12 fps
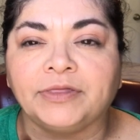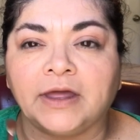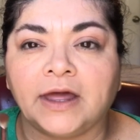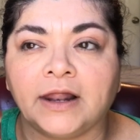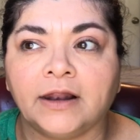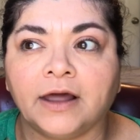
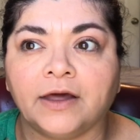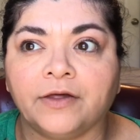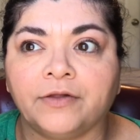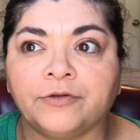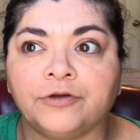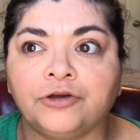then
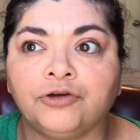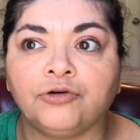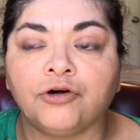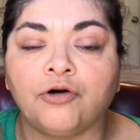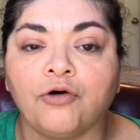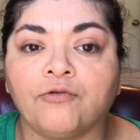you could
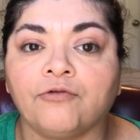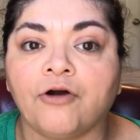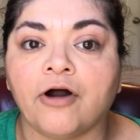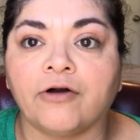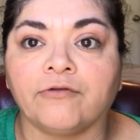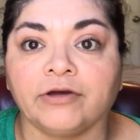go
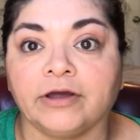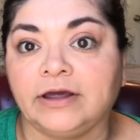wrong really